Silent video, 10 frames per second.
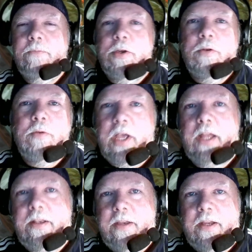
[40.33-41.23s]
new
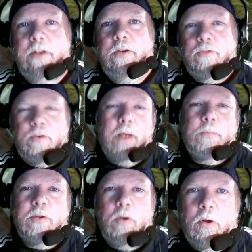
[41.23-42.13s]
content
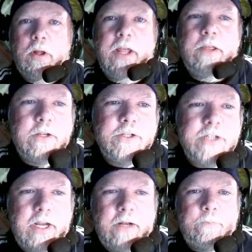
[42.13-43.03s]
drops on the
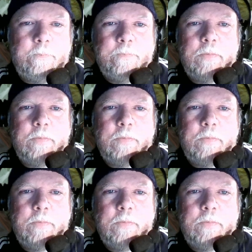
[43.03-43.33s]
channel.